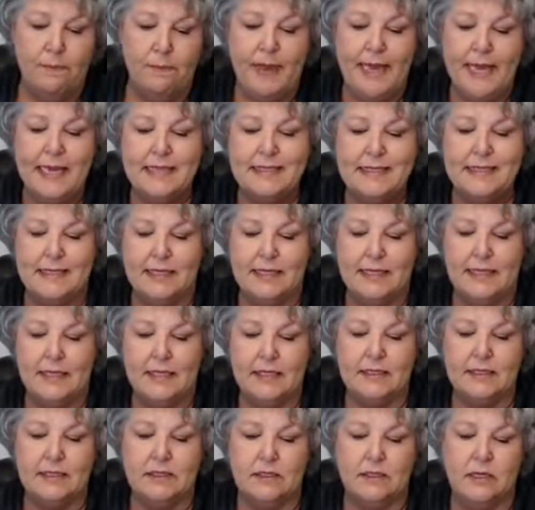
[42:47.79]

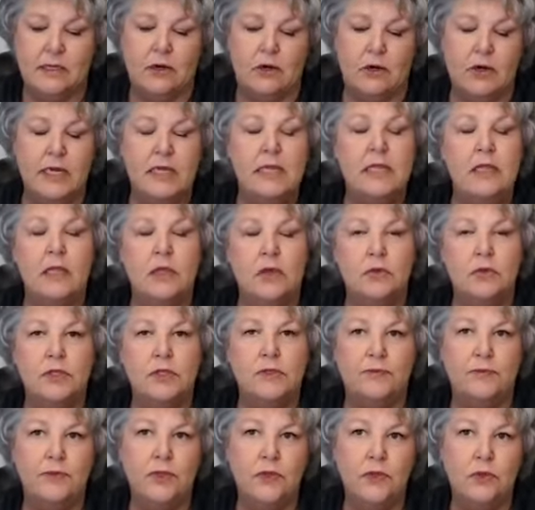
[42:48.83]
basics that are in
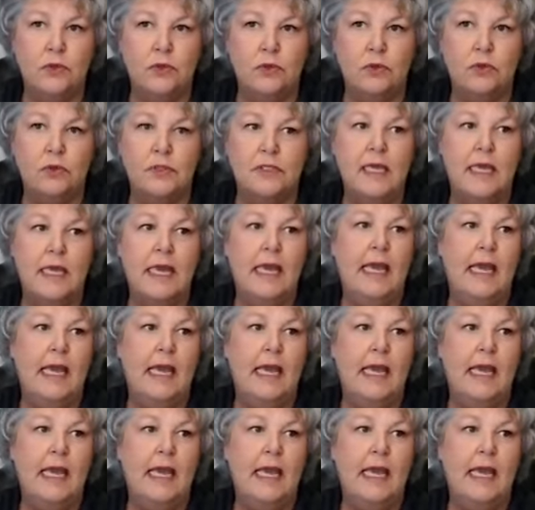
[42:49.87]
those foods,